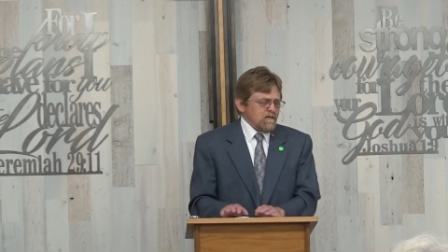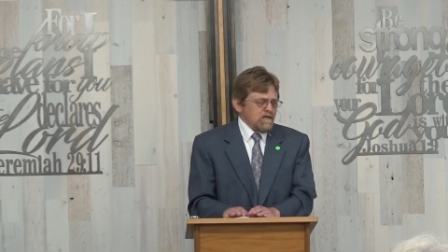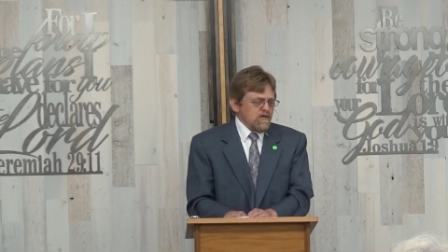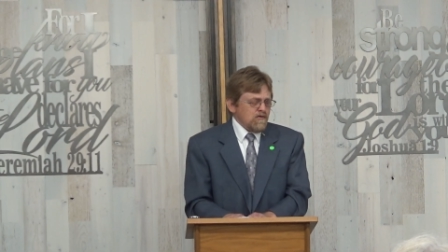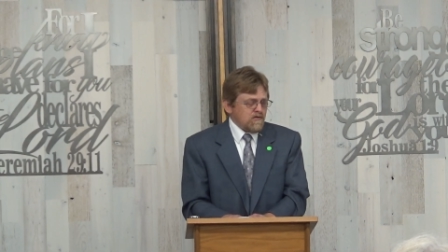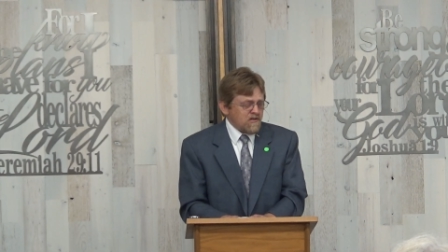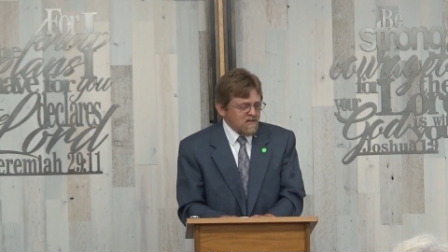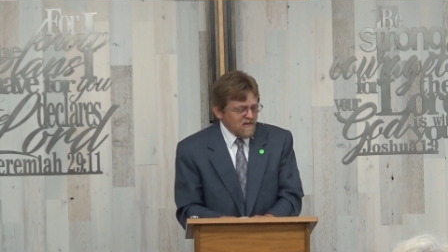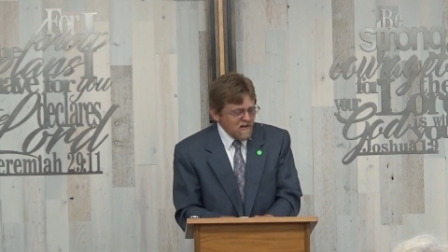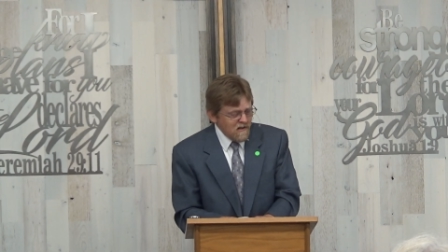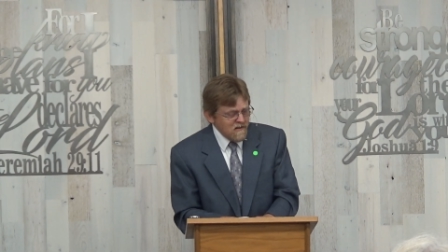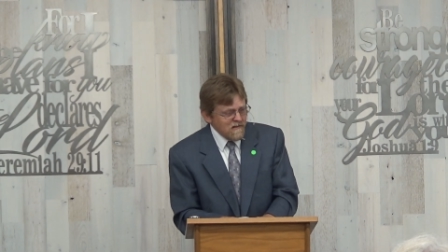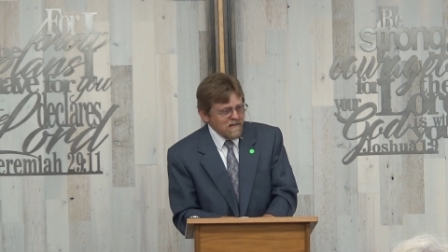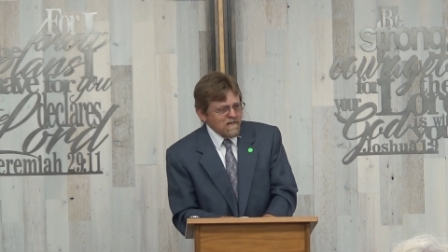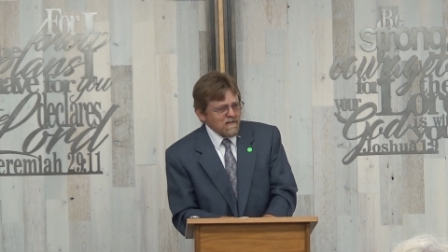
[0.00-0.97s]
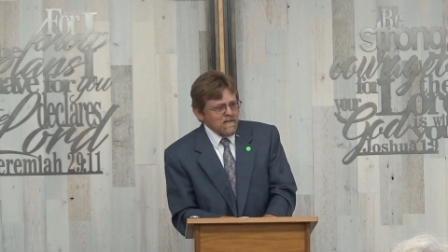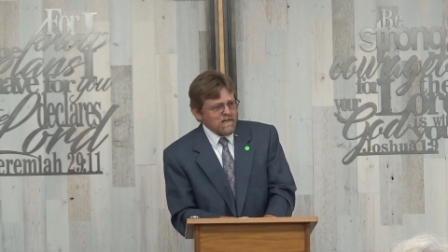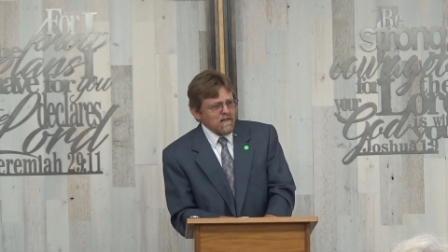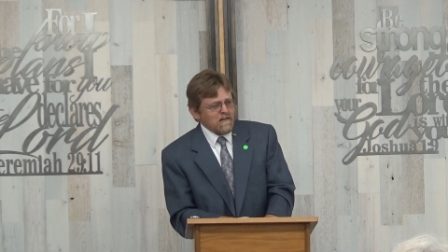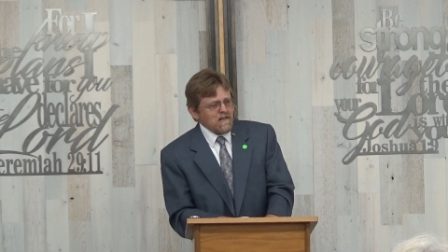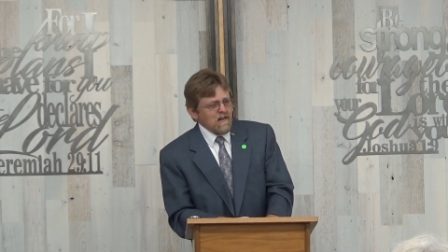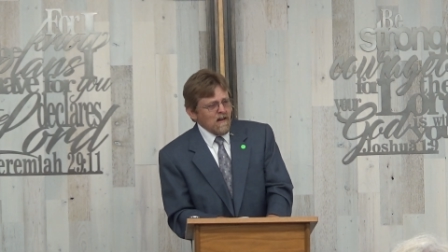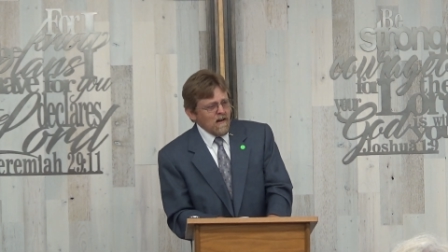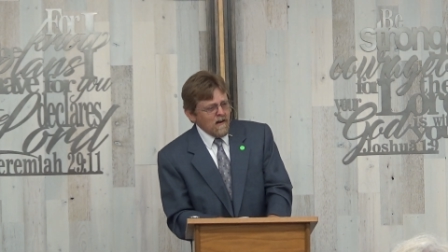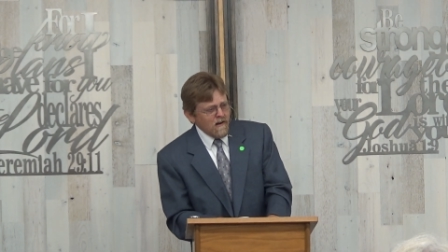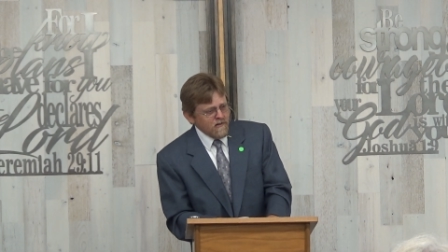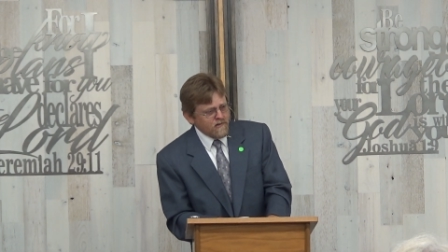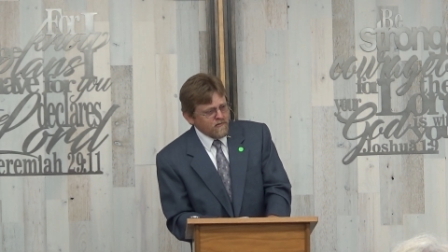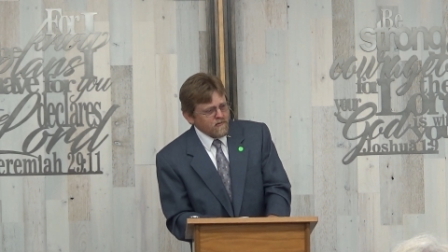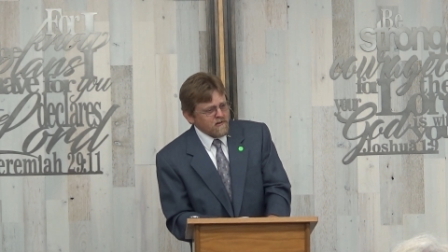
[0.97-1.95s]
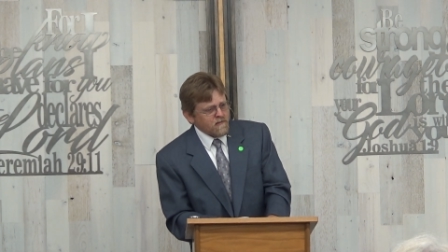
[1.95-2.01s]
You'd see that the
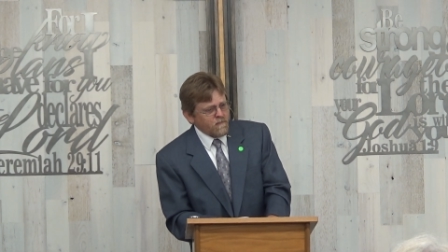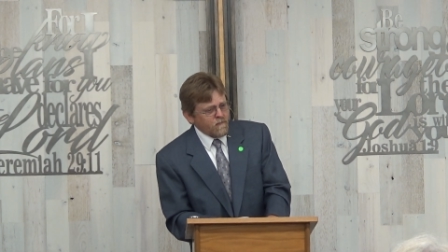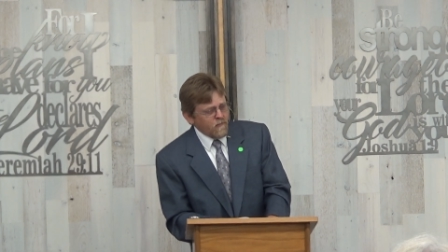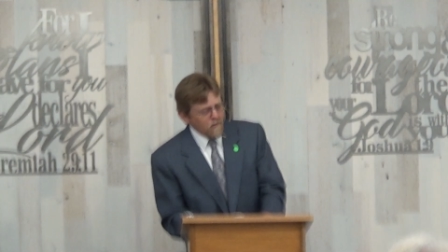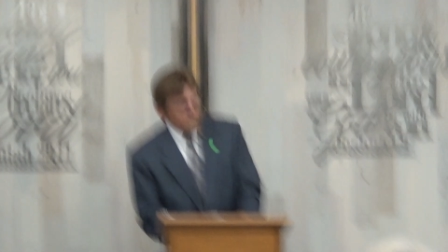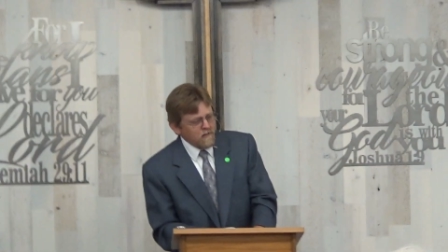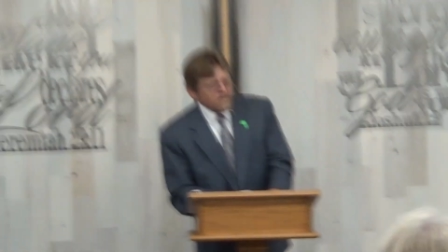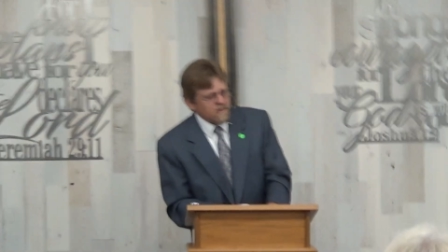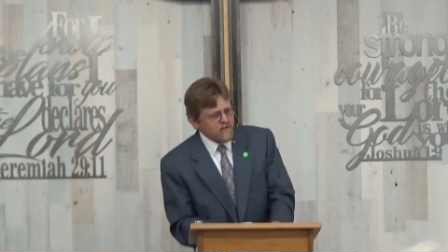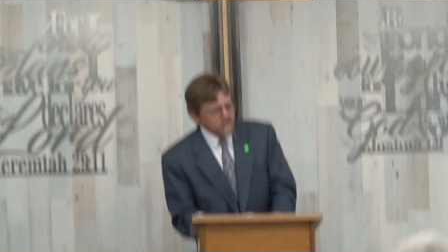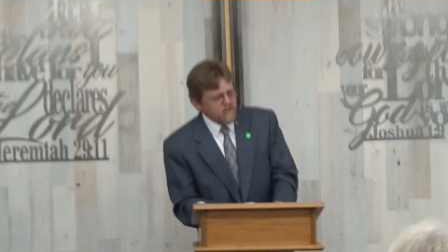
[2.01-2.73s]
ostrich, for all its